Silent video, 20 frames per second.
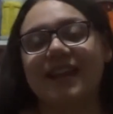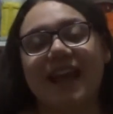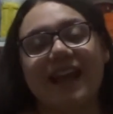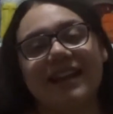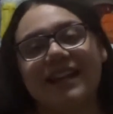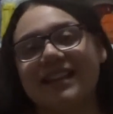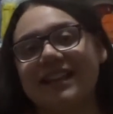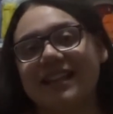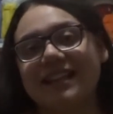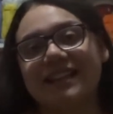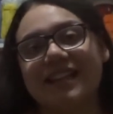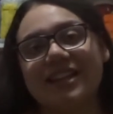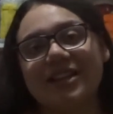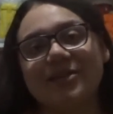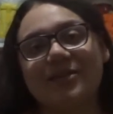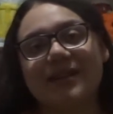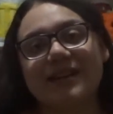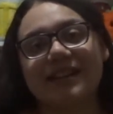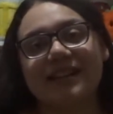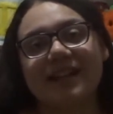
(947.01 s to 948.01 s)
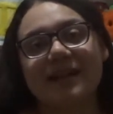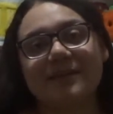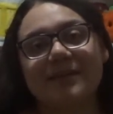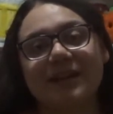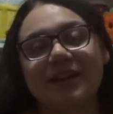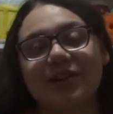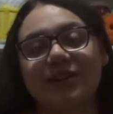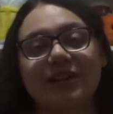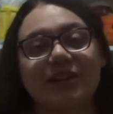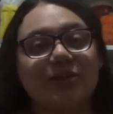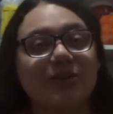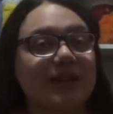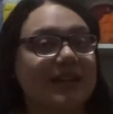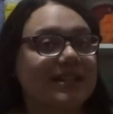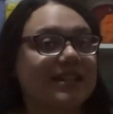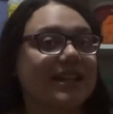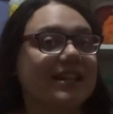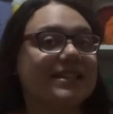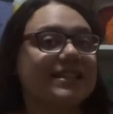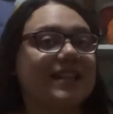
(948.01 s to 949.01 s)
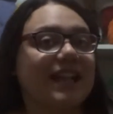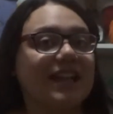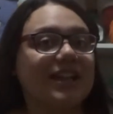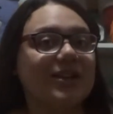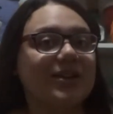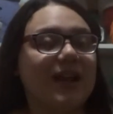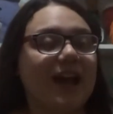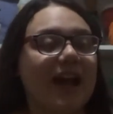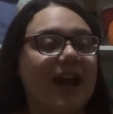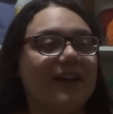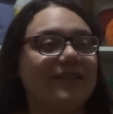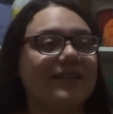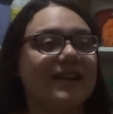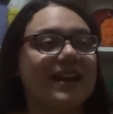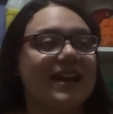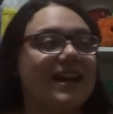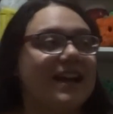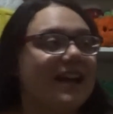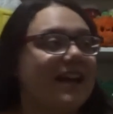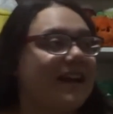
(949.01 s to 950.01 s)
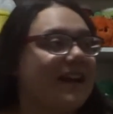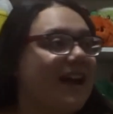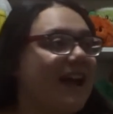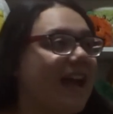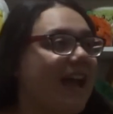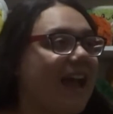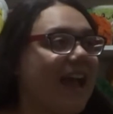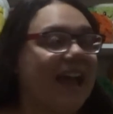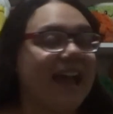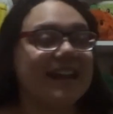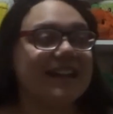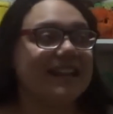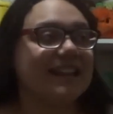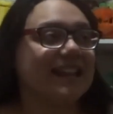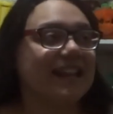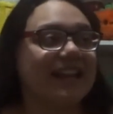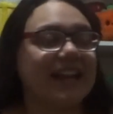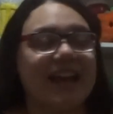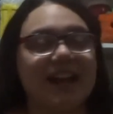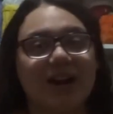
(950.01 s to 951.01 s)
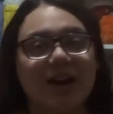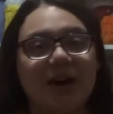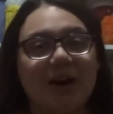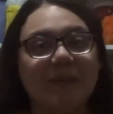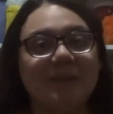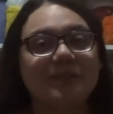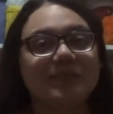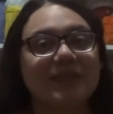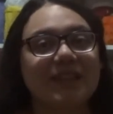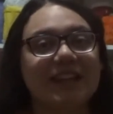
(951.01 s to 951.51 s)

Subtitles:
anything that you want to let me know, any questions that you have, anything at all.